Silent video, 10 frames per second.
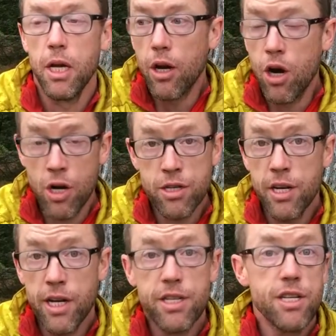Constant
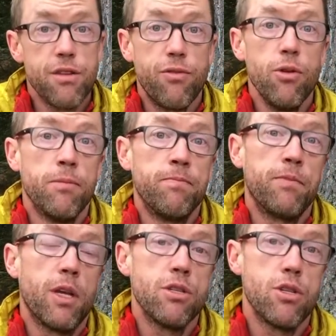access to fuel.
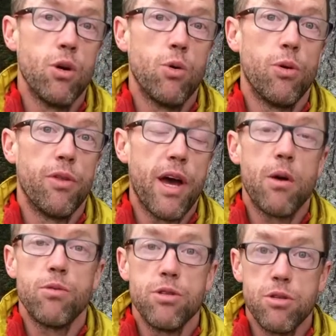So that
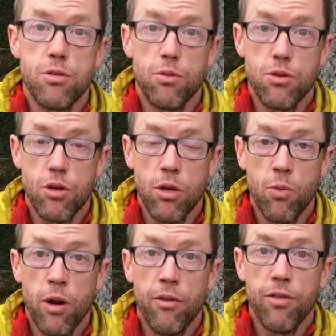was certainly
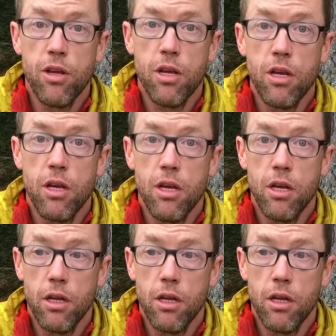one of the